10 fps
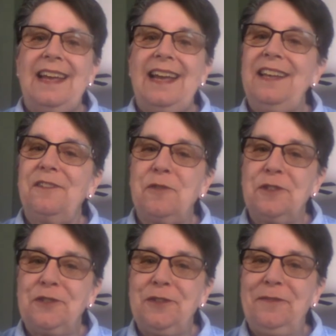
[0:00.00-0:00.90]
Hello,
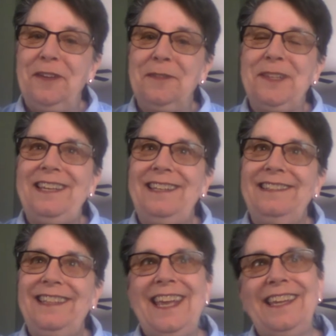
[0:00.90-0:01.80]
Court Street family.
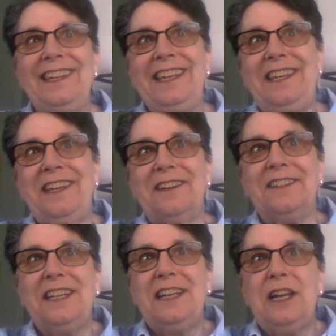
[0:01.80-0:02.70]
Lianne Link
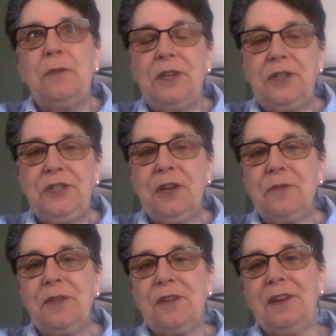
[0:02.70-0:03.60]
here. I want to share
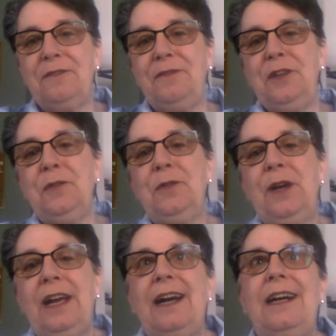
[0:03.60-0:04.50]
with all of you
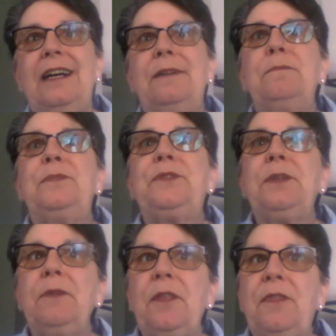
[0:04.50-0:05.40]
um,
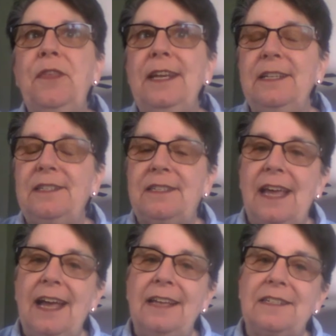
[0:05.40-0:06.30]
some of the things
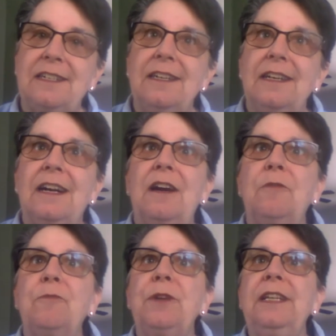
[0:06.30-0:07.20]
that are
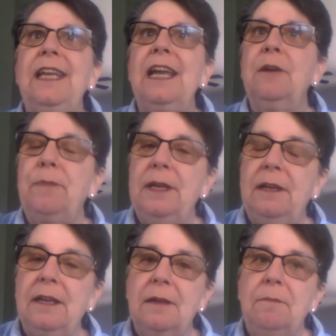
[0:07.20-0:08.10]
really helping
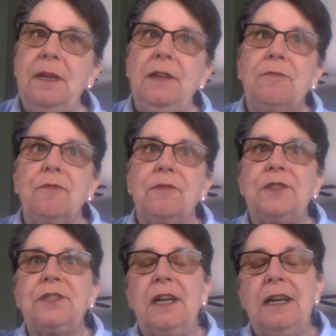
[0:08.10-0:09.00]
me through
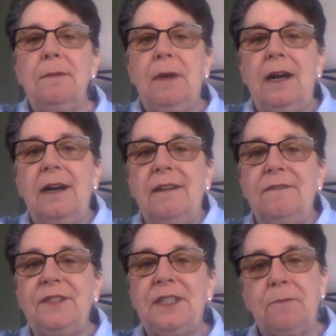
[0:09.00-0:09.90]
this time
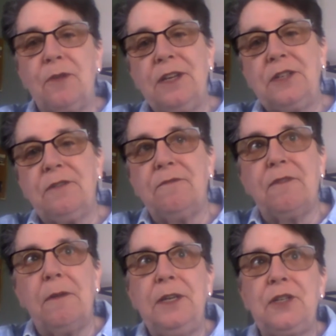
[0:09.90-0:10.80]
of separation
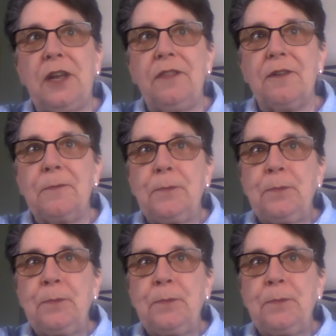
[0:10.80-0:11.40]
from each other.